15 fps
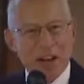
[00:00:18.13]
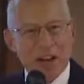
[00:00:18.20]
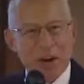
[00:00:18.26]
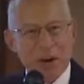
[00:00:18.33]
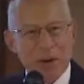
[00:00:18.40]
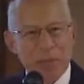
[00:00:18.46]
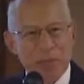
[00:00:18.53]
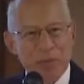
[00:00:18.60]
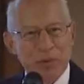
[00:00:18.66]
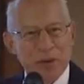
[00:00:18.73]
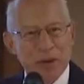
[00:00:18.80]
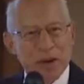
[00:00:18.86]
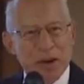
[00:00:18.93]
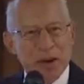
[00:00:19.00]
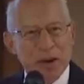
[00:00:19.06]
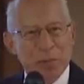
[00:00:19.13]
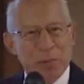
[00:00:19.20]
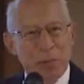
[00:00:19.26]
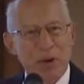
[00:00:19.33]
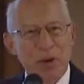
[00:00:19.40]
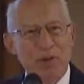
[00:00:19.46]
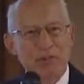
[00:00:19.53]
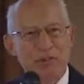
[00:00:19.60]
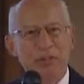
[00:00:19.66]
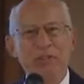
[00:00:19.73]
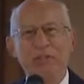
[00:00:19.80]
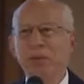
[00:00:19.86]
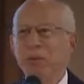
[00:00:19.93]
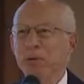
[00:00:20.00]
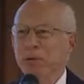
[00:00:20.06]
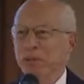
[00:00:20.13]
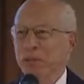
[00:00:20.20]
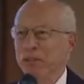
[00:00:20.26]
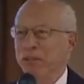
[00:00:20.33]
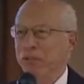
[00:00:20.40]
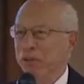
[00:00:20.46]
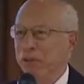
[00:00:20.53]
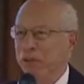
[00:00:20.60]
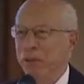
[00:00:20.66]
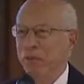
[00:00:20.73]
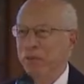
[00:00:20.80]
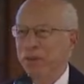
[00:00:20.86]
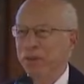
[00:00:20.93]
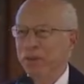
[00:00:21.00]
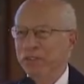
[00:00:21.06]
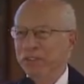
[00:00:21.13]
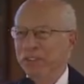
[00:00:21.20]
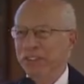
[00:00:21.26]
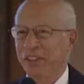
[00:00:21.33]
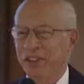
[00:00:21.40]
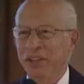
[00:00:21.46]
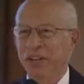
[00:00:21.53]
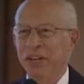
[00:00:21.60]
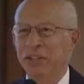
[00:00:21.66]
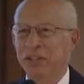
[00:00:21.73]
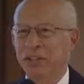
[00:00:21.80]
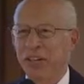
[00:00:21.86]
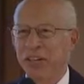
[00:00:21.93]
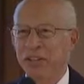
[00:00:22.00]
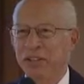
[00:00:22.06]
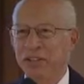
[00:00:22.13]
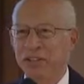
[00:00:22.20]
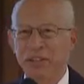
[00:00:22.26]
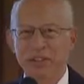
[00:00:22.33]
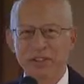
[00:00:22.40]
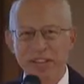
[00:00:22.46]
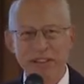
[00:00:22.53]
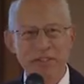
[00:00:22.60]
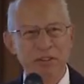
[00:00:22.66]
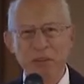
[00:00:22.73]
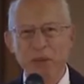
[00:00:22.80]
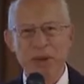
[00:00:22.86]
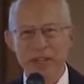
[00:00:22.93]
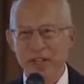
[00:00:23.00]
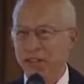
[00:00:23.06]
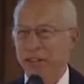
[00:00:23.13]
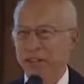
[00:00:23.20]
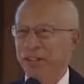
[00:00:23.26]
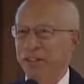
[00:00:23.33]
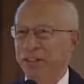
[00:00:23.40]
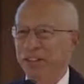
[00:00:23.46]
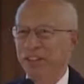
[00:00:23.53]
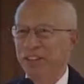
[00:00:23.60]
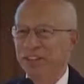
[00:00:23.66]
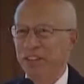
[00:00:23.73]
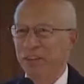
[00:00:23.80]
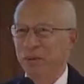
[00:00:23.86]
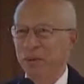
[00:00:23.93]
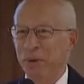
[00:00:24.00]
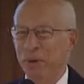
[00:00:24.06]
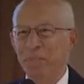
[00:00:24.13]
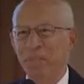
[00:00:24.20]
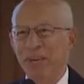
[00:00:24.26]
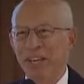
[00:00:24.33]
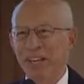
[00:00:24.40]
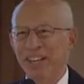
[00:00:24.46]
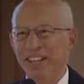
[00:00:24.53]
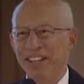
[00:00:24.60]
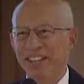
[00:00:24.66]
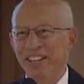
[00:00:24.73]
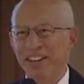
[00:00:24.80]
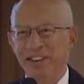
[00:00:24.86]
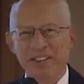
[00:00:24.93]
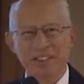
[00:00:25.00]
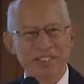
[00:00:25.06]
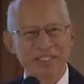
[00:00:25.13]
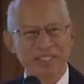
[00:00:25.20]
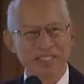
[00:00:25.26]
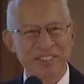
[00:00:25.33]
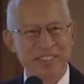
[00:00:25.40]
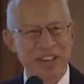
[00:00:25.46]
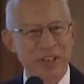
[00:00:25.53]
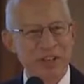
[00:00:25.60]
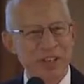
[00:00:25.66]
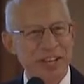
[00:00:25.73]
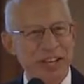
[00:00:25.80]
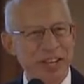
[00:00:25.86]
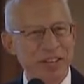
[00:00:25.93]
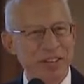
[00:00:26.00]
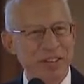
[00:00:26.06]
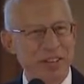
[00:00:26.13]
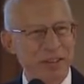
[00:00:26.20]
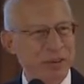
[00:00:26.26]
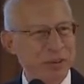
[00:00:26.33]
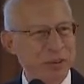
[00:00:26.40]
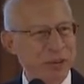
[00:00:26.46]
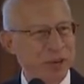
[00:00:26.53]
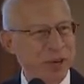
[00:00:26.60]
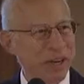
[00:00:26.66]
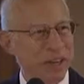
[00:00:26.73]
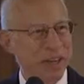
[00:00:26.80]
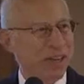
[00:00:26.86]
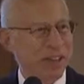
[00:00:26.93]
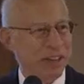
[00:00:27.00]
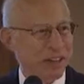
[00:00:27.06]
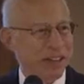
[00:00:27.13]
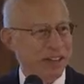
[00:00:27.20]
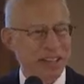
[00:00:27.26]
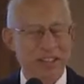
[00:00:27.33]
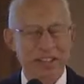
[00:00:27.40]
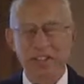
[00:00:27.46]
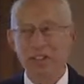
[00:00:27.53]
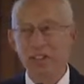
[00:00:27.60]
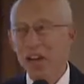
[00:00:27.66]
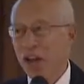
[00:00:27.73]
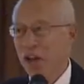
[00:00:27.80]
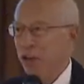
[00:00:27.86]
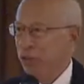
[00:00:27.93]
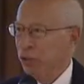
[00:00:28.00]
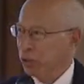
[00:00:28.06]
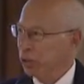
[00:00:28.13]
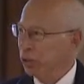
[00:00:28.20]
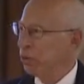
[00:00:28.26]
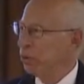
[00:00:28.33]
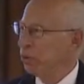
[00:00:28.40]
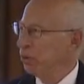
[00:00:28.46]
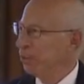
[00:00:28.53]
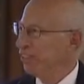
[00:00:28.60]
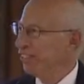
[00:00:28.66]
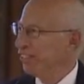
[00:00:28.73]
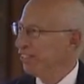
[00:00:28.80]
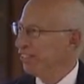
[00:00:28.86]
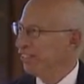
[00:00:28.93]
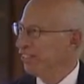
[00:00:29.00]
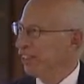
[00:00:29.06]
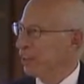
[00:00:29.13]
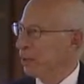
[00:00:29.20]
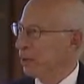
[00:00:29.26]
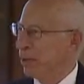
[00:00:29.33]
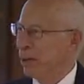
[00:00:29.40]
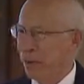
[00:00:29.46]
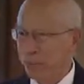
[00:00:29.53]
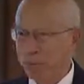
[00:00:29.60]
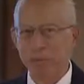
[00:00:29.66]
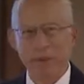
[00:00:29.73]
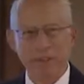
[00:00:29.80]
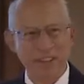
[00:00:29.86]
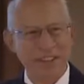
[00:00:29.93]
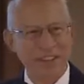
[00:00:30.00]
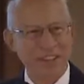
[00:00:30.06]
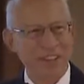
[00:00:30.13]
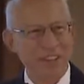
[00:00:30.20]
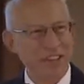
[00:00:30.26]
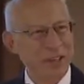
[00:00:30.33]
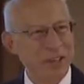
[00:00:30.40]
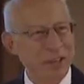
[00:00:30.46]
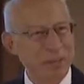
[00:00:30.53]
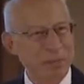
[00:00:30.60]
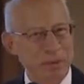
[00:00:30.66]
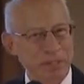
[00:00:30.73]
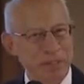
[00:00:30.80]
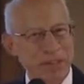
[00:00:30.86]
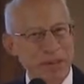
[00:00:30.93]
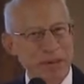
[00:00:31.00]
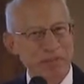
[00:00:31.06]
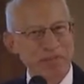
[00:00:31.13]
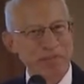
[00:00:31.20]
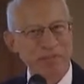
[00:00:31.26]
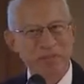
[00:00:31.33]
More than 50% of the people in the United States never do anything like this. They don't do any planning. They don't get educated. They don't do anything like this. So you are to be complimented on taking this big step.